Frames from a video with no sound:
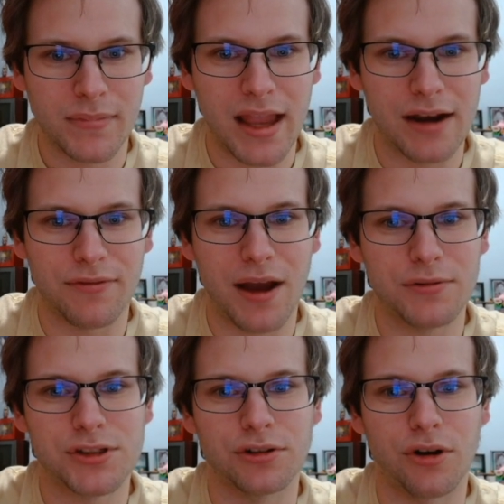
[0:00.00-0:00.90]
And if that
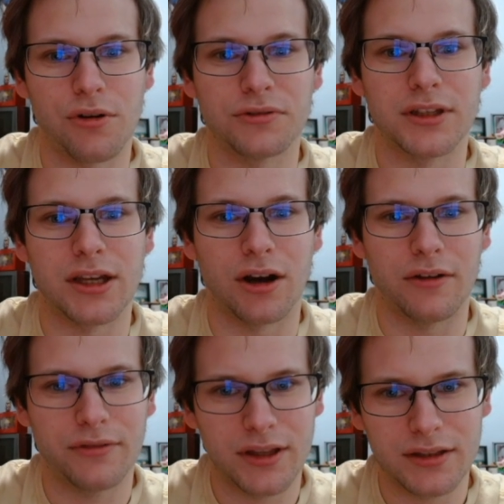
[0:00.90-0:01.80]
was your only
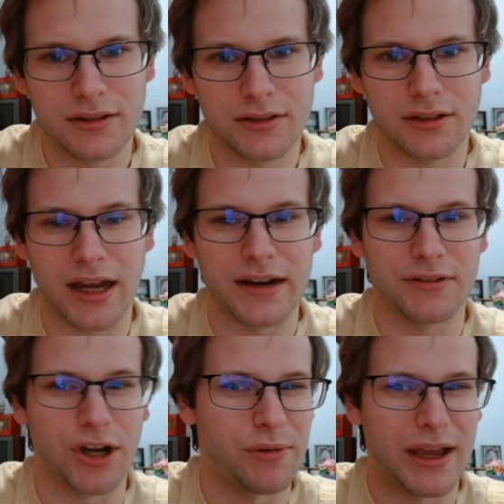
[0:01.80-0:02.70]
offense, kind
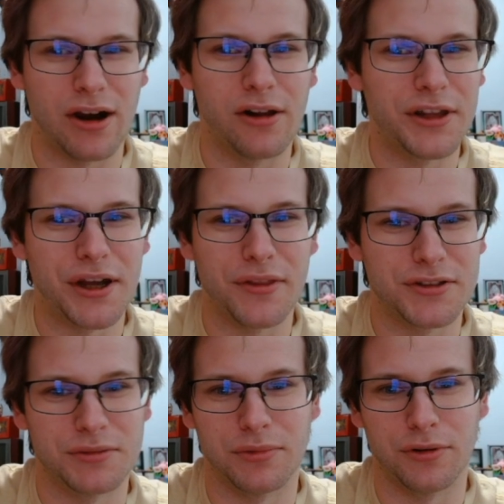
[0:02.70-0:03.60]
of going all in on the
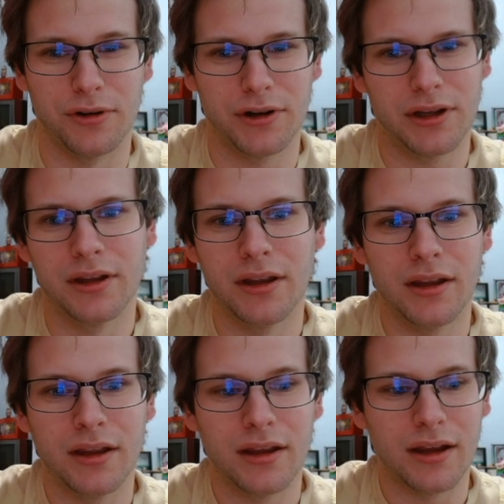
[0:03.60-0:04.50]
Zaborg,
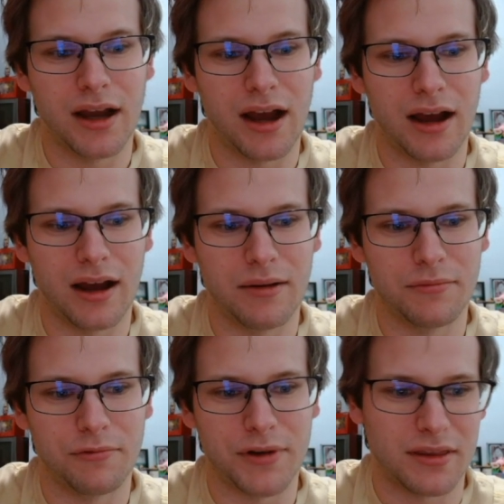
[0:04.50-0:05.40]

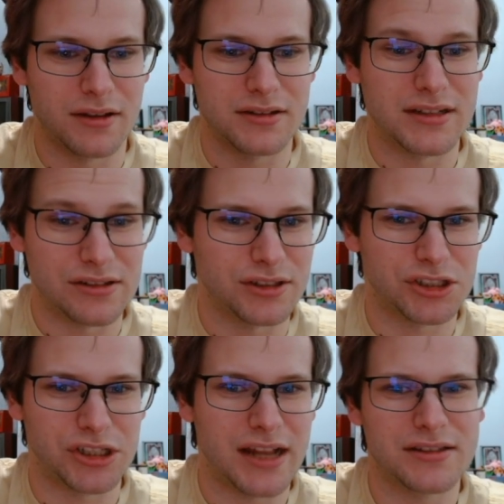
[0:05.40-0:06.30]
with a decent
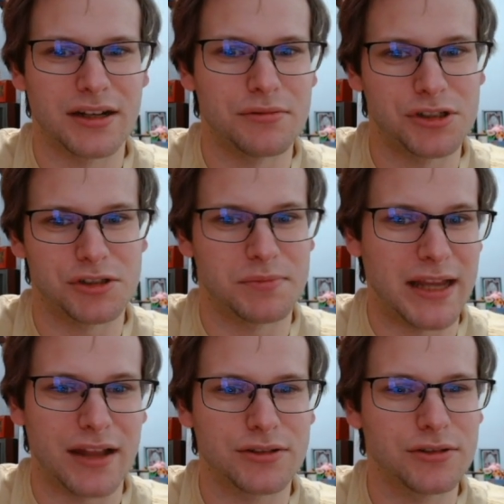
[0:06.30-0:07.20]
chance that it would just be
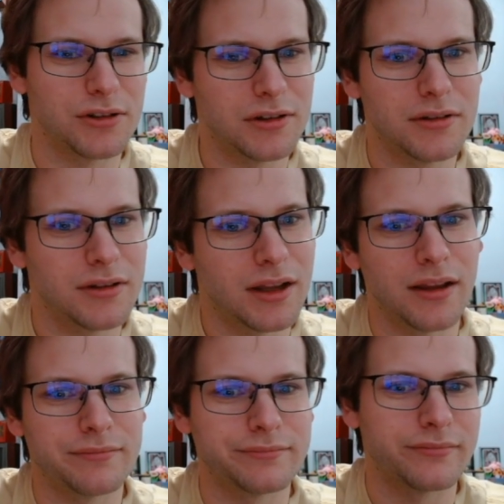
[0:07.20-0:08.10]
answered,
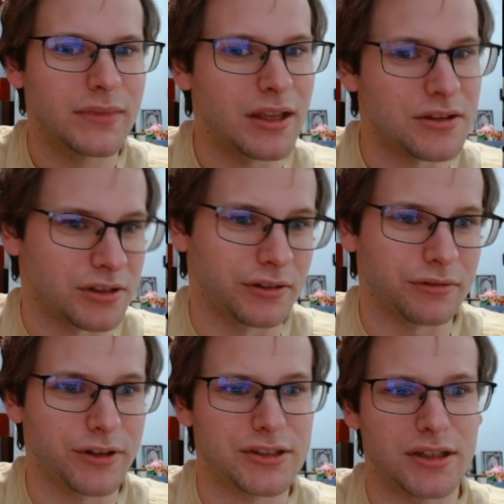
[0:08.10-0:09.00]
is a little
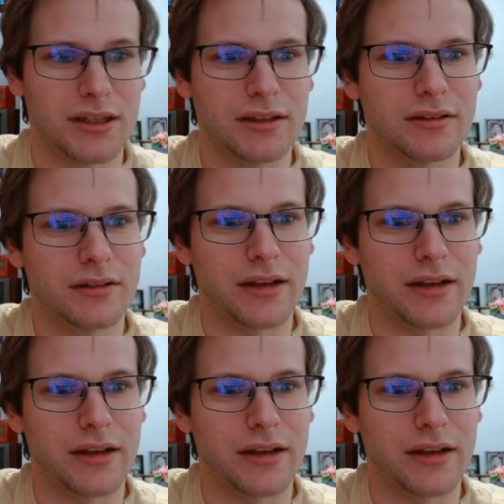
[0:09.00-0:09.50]
risky.